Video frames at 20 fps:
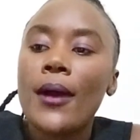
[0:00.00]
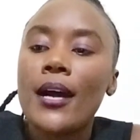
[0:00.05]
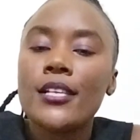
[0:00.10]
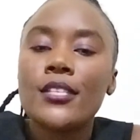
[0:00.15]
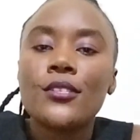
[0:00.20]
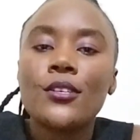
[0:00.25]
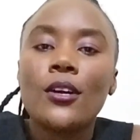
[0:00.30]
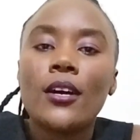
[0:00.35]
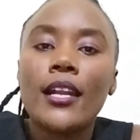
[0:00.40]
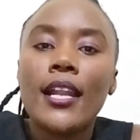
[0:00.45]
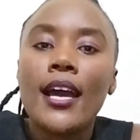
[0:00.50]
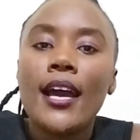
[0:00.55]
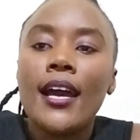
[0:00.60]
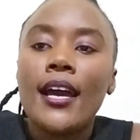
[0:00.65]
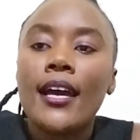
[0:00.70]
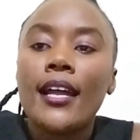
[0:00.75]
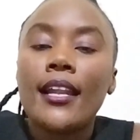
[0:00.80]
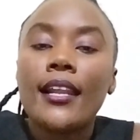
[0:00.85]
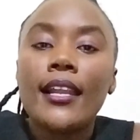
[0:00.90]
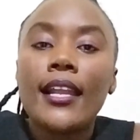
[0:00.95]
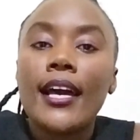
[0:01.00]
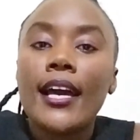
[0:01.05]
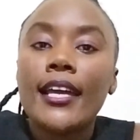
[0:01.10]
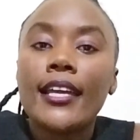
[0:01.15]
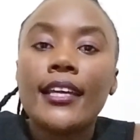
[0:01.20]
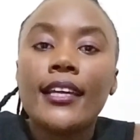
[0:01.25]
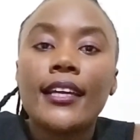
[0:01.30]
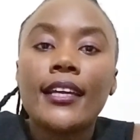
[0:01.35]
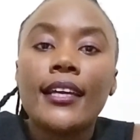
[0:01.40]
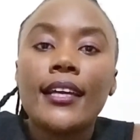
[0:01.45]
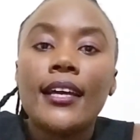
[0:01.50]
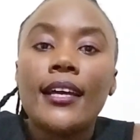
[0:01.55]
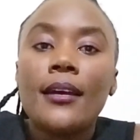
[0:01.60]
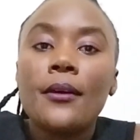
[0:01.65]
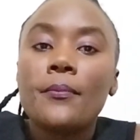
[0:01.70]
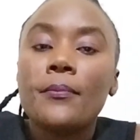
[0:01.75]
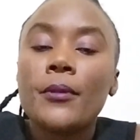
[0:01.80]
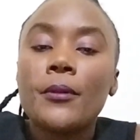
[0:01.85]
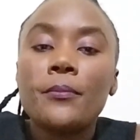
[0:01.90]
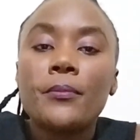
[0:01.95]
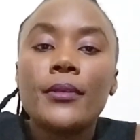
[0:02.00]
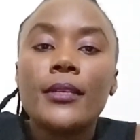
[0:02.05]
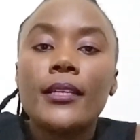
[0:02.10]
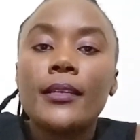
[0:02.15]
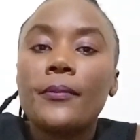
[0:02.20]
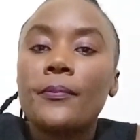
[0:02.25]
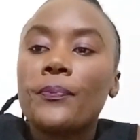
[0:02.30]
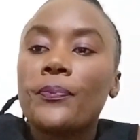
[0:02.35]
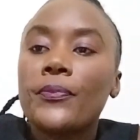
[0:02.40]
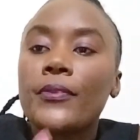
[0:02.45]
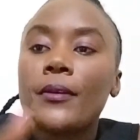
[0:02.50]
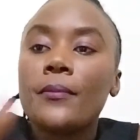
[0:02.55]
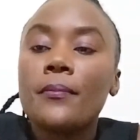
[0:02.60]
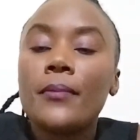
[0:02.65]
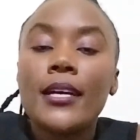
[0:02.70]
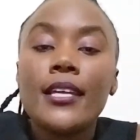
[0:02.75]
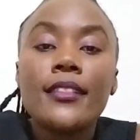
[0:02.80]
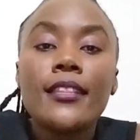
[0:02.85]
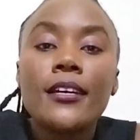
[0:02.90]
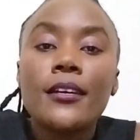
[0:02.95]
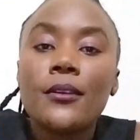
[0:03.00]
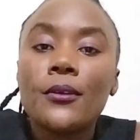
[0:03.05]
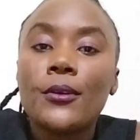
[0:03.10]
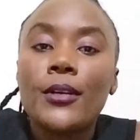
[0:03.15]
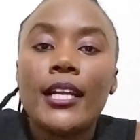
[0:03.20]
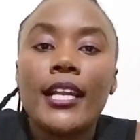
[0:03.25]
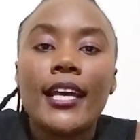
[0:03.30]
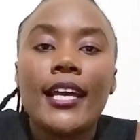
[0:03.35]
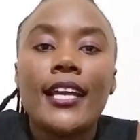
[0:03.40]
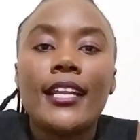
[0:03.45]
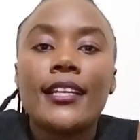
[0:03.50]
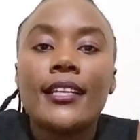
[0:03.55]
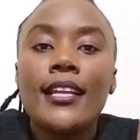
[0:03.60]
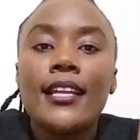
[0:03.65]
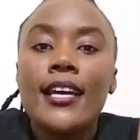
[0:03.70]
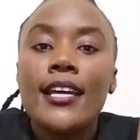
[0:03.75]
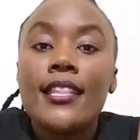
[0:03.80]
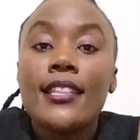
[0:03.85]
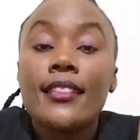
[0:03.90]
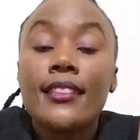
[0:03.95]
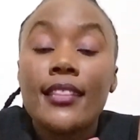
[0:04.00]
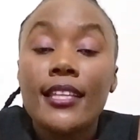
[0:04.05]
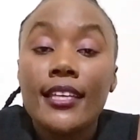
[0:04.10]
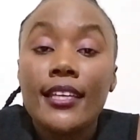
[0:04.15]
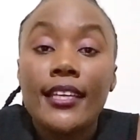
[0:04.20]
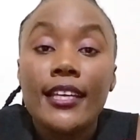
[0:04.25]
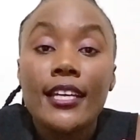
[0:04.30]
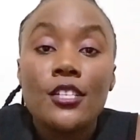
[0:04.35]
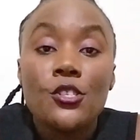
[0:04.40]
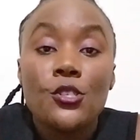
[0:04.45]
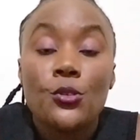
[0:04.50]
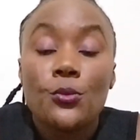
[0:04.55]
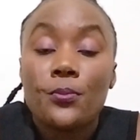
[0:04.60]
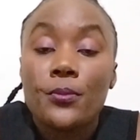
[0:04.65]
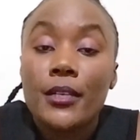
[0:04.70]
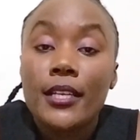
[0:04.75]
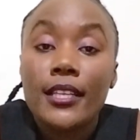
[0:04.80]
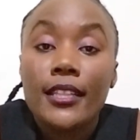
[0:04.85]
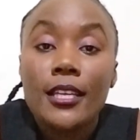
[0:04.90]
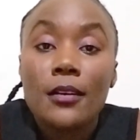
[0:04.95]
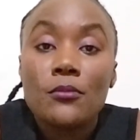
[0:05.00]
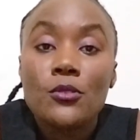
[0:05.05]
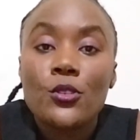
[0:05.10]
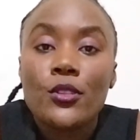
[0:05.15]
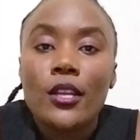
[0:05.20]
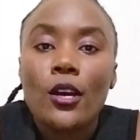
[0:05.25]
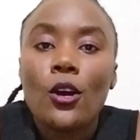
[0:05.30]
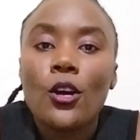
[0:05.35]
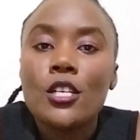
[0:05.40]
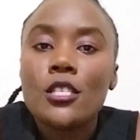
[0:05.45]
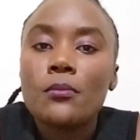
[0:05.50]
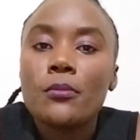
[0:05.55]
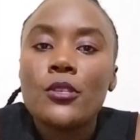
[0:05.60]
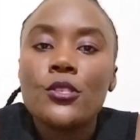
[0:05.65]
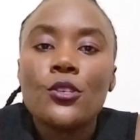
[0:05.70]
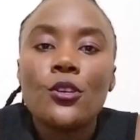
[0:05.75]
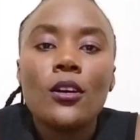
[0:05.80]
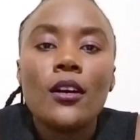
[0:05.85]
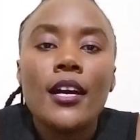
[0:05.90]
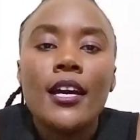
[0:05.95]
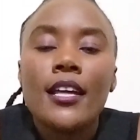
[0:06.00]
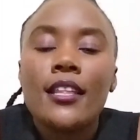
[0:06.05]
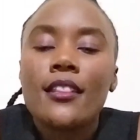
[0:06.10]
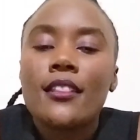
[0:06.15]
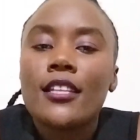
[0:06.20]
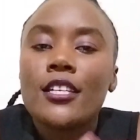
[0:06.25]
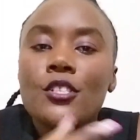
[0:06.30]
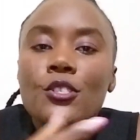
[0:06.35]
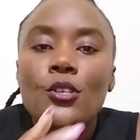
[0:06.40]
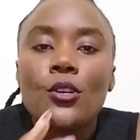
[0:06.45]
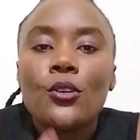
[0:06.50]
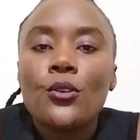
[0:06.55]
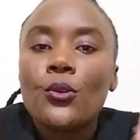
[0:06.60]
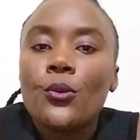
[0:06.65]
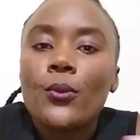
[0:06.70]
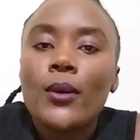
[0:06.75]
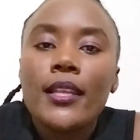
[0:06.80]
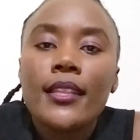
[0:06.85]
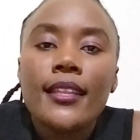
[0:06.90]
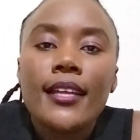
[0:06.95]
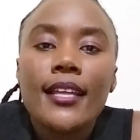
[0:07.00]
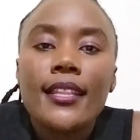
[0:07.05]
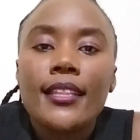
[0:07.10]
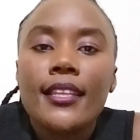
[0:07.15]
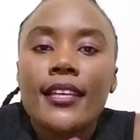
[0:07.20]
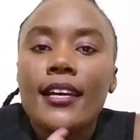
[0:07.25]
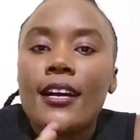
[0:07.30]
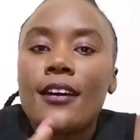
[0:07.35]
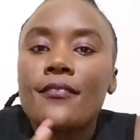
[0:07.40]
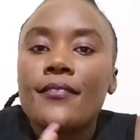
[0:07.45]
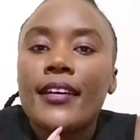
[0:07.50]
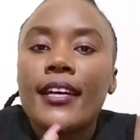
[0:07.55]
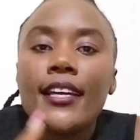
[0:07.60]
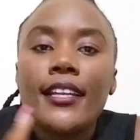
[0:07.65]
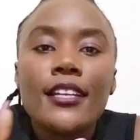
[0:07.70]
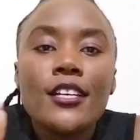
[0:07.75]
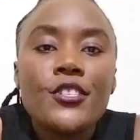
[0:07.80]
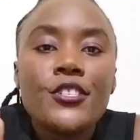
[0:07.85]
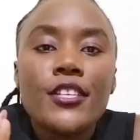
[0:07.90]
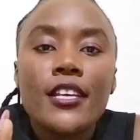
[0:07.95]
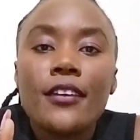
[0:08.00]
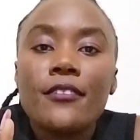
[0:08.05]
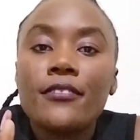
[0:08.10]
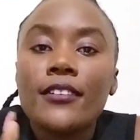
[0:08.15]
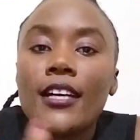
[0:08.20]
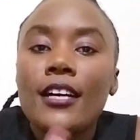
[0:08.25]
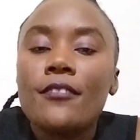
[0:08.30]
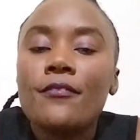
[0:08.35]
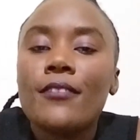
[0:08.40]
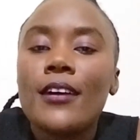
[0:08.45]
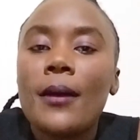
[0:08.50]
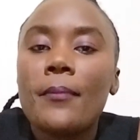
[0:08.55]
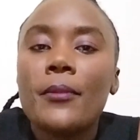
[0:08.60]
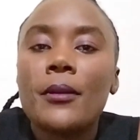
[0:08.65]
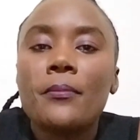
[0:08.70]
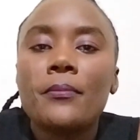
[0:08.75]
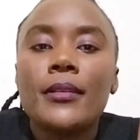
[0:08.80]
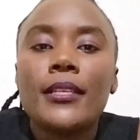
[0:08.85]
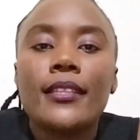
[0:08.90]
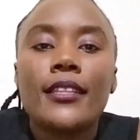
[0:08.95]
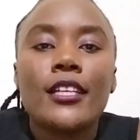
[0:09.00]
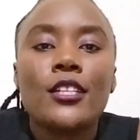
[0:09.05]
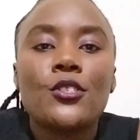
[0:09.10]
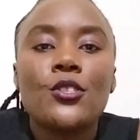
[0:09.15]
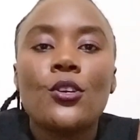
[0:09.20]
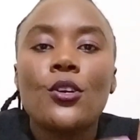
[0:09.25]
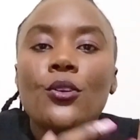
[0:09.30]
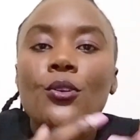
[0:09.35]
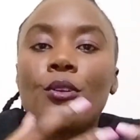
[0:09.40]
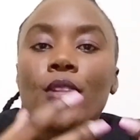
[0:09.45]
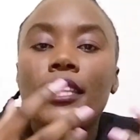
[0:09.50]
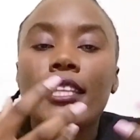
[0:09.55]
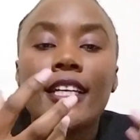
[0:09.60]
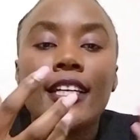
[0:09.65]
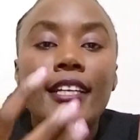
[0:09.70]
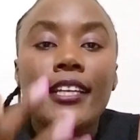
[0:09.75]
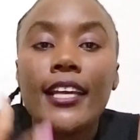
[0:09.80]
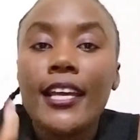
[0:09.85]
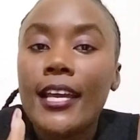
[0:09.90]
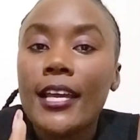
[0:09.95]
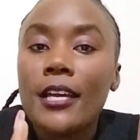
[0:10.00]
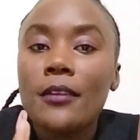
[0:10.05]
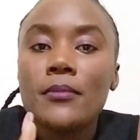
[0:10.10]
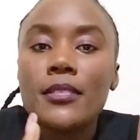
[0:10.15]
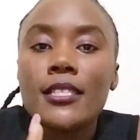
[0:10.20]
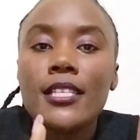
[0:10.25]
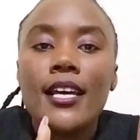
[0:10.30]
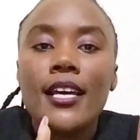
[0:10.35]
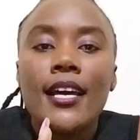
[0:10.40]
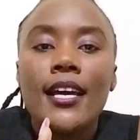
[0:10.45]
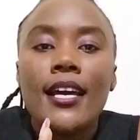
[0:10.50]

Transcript: person lying maybe by the road, and they get to bring them to the hospital. They don't know whether they have NHIF cover, maybe they don't know their names,